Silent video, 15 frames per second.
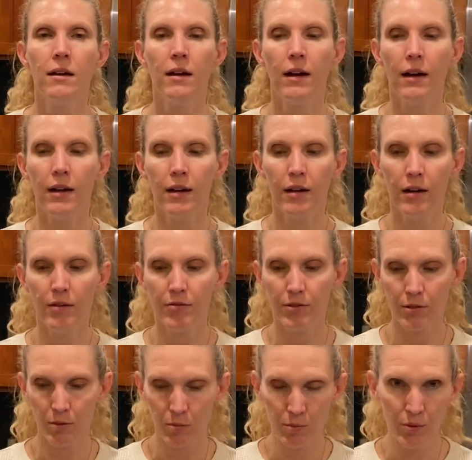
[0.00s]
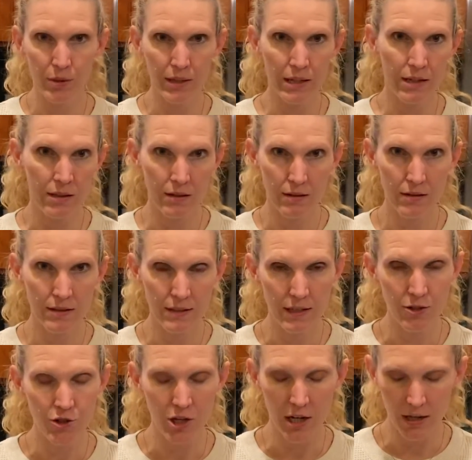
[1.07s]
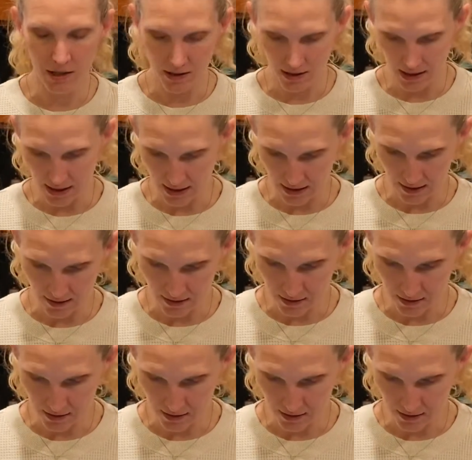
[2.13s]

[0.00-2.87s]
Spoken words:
I feel pretty satiated and